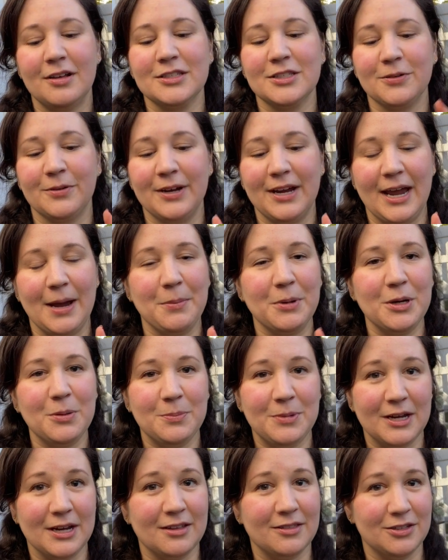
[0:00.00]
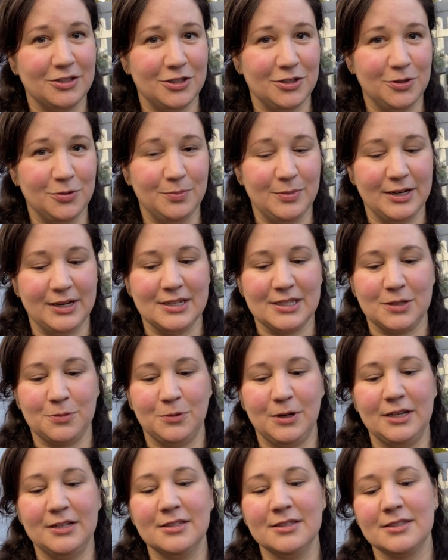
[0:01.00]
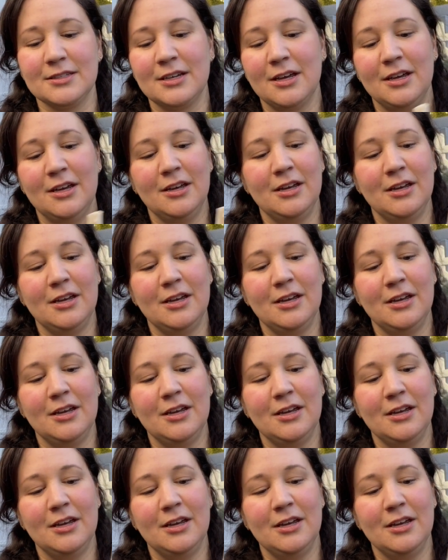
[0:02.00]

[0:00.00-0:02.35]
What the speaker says: so I am going to pick the 2 biggest ones.